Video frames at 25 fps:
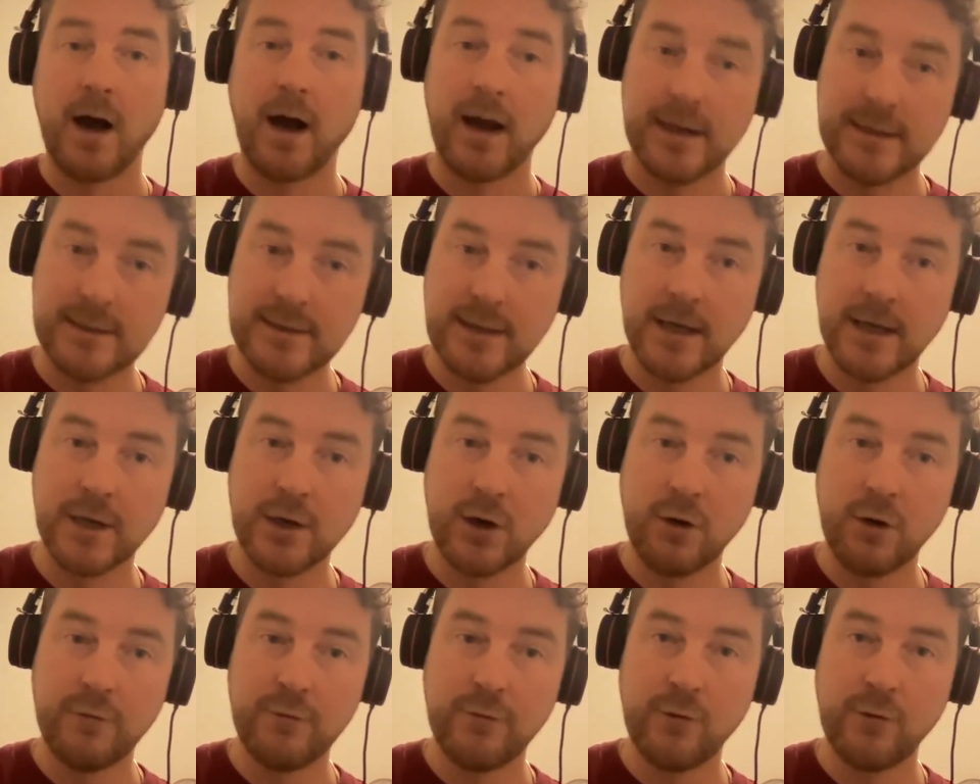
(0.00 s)
I say
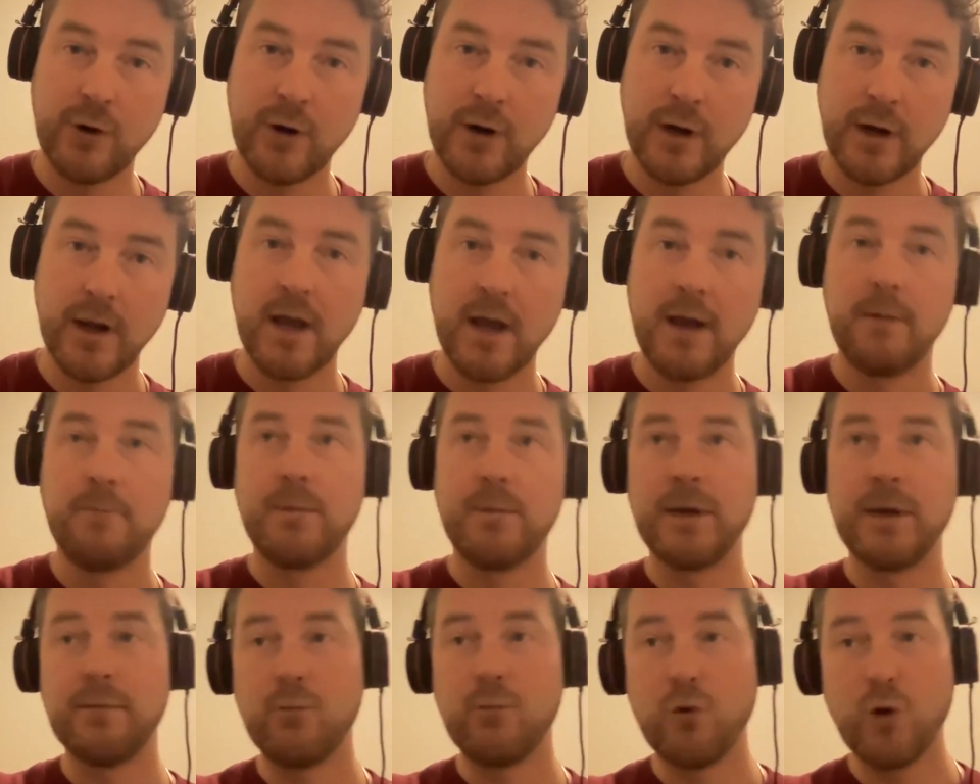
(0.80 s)
go for it.
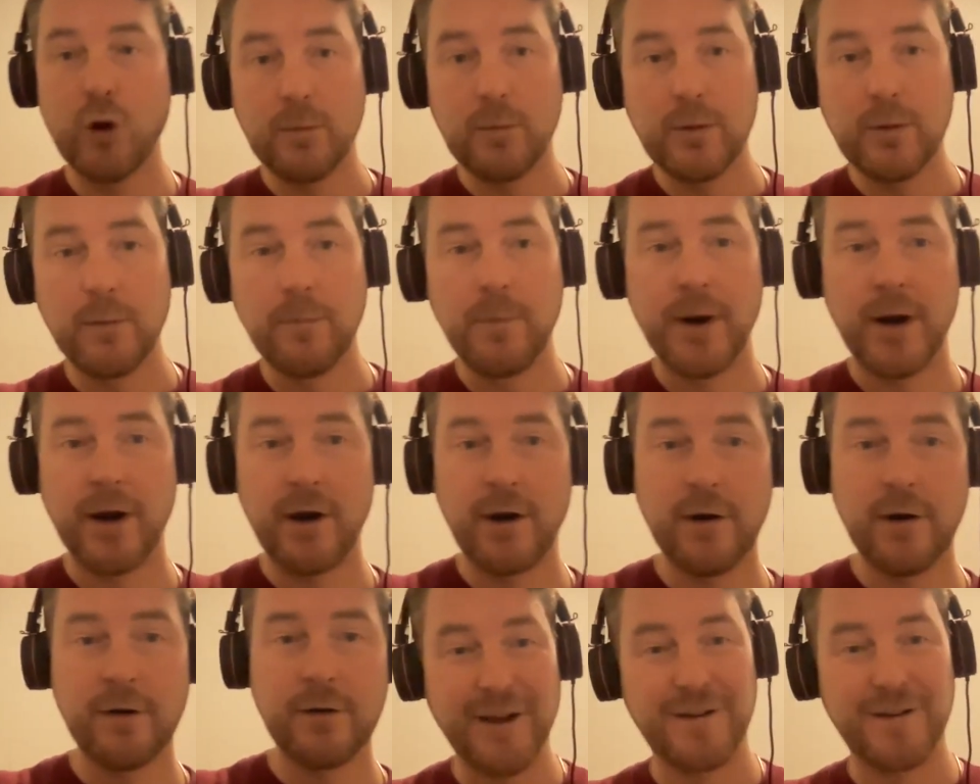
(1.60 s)
Be more
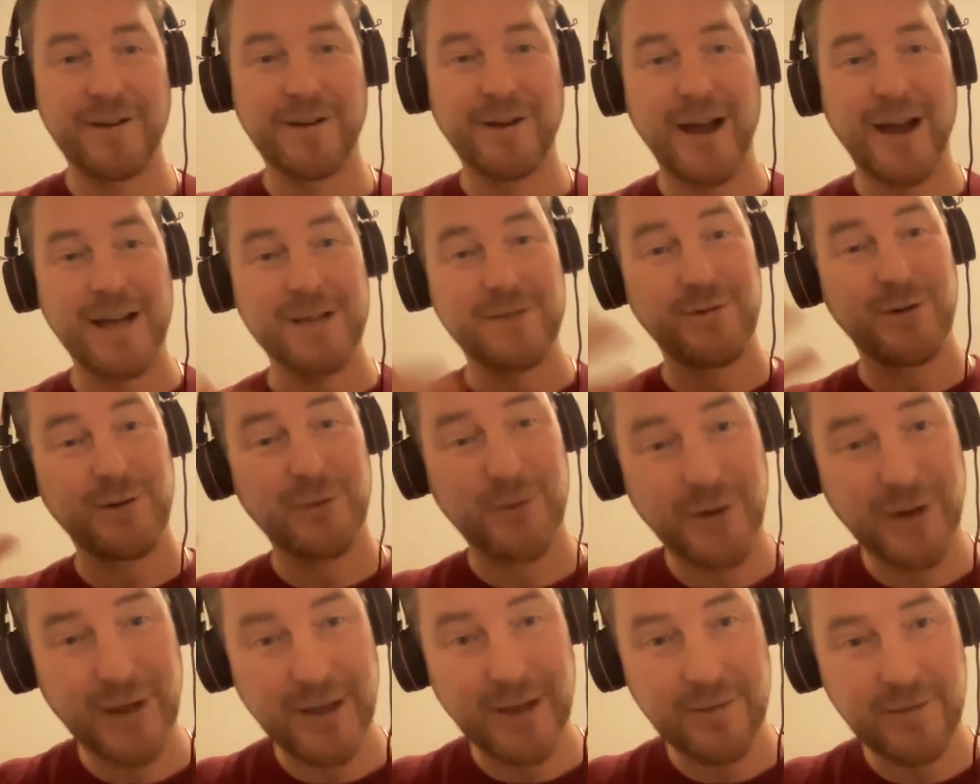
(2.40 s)
prepared to ask
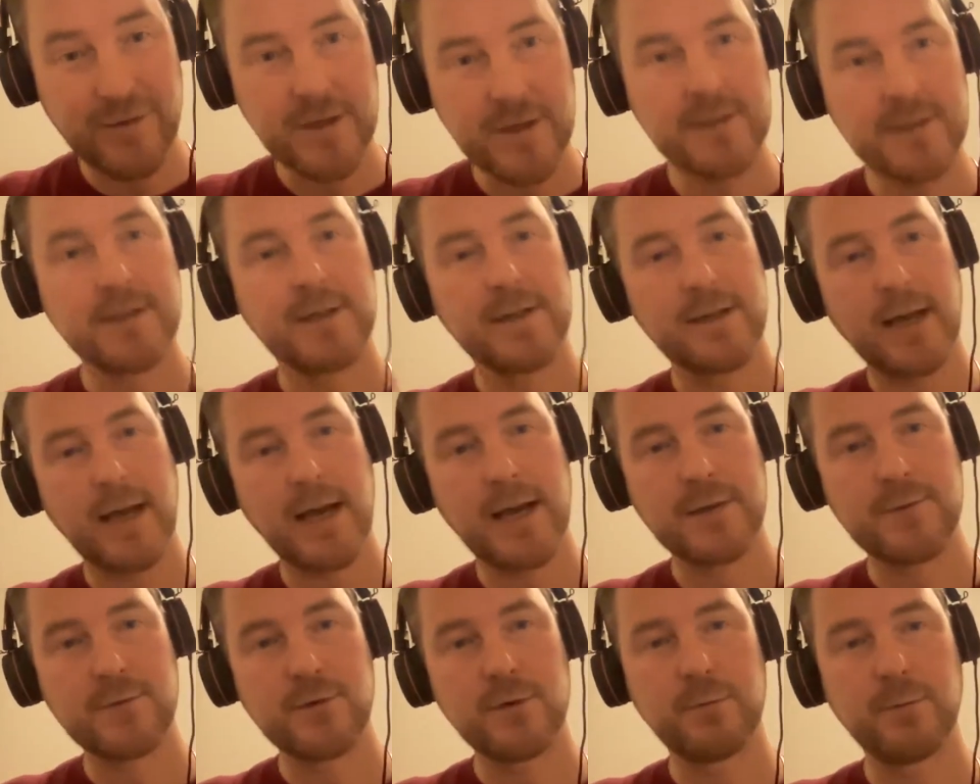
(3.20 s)
for forgiveness than to
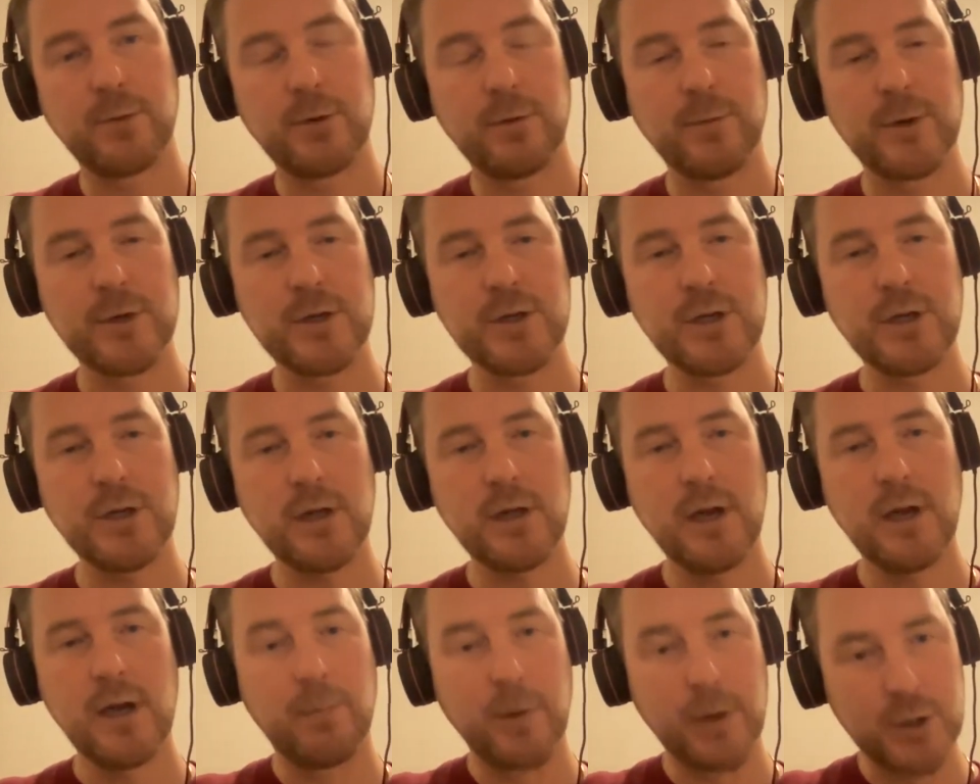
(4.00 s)
ask for
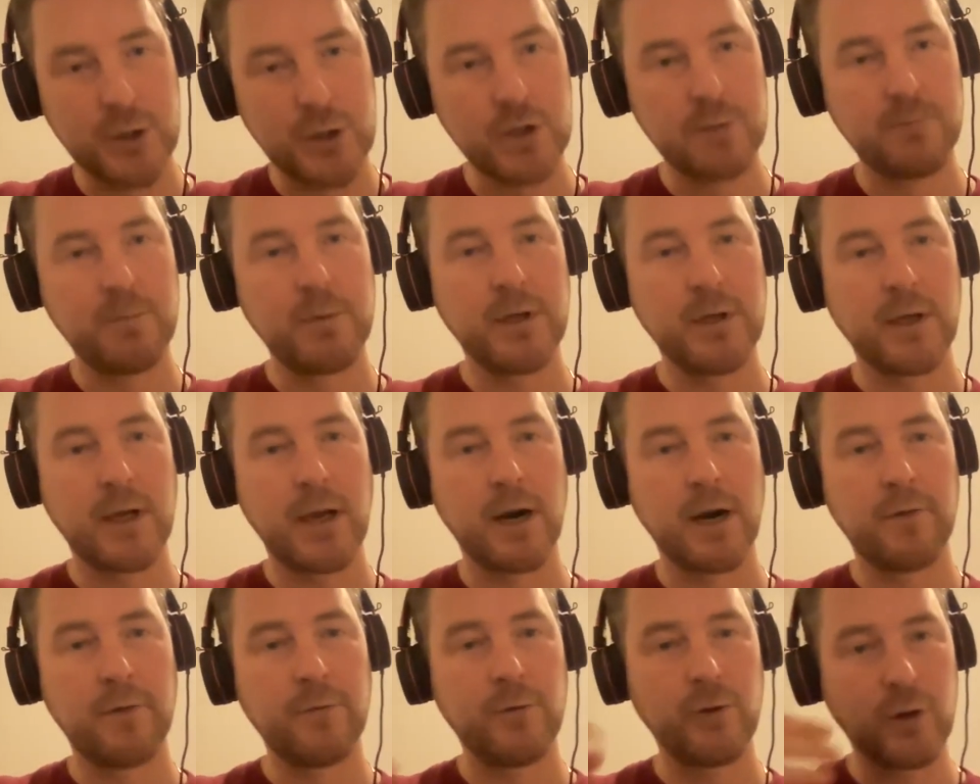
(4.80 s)
permission, but just be
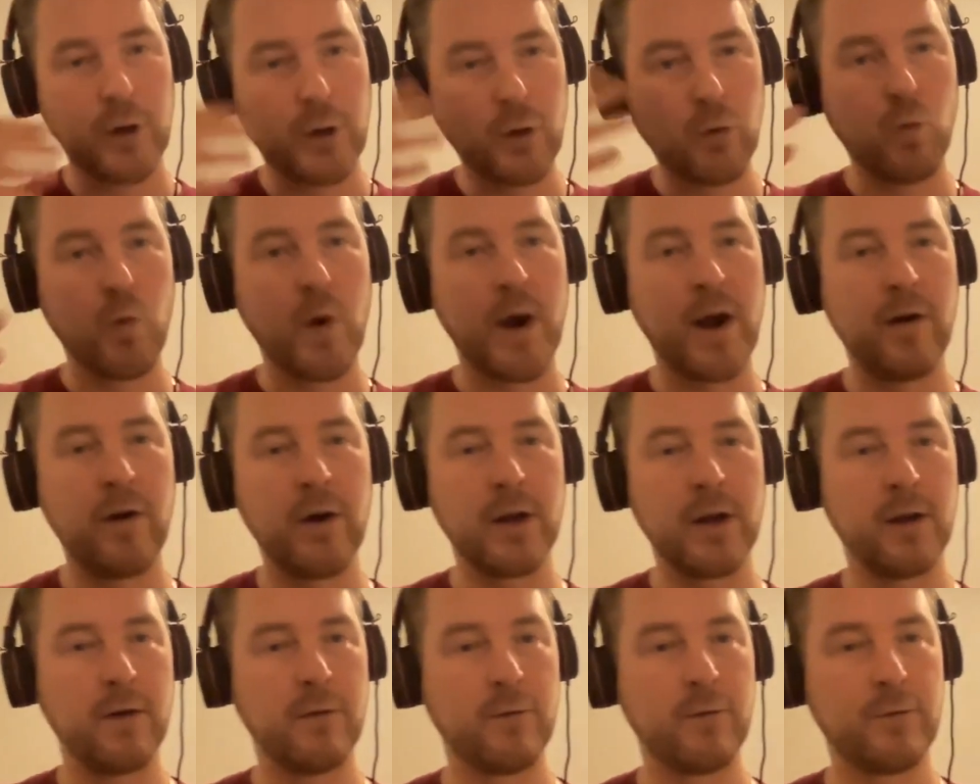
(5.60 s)
careful and
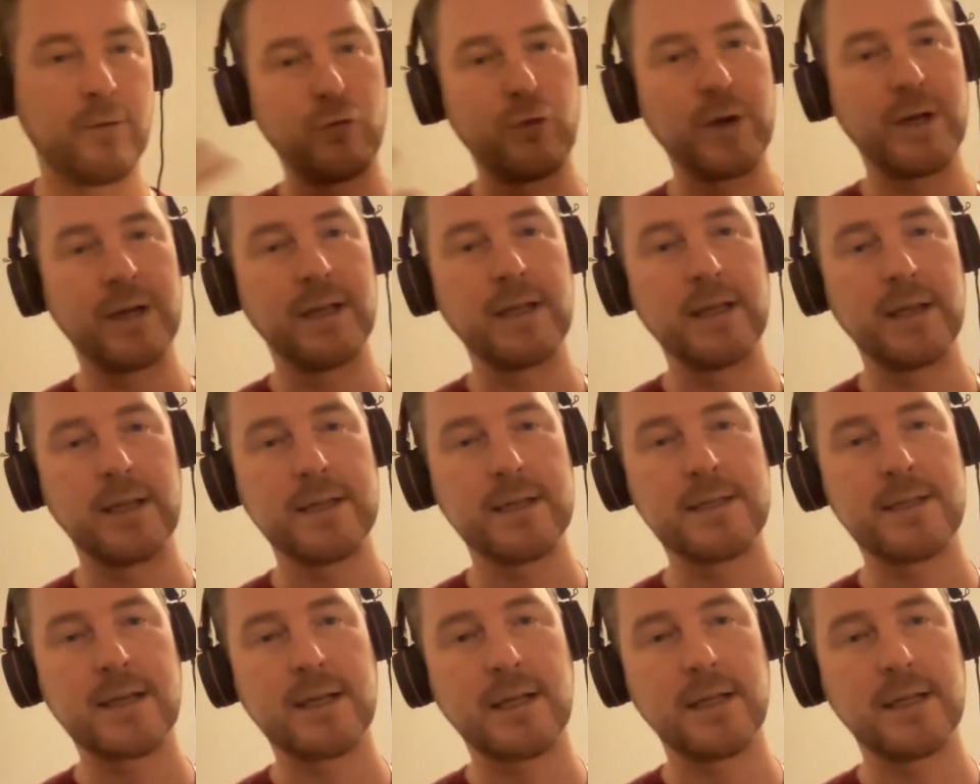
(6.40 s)
wary of,
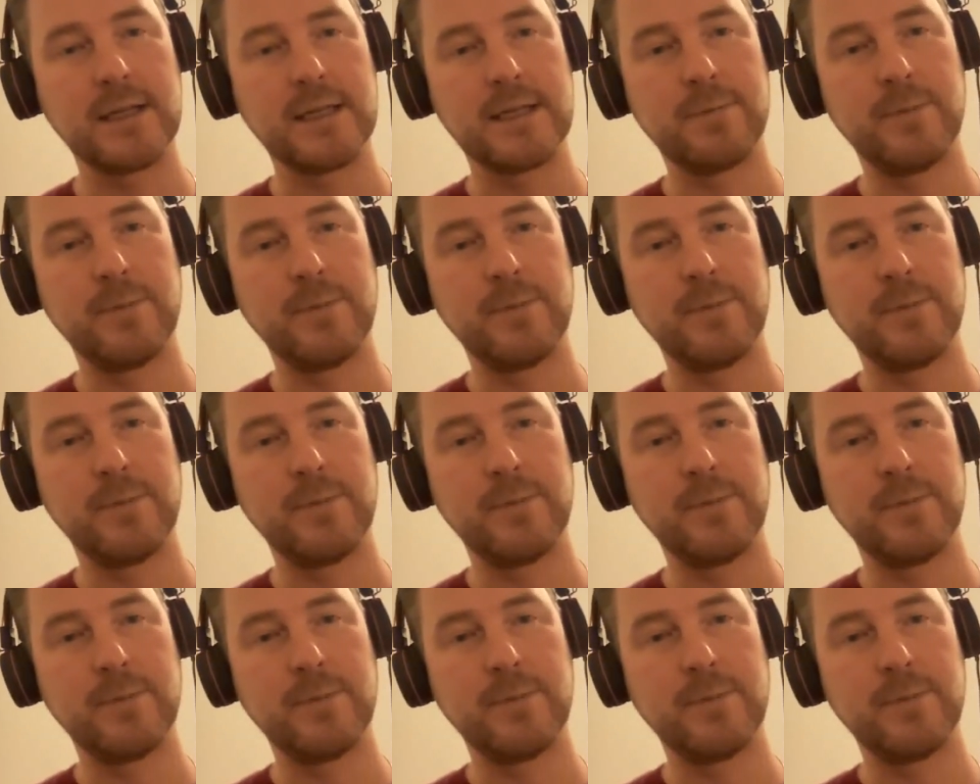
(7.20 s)
realistically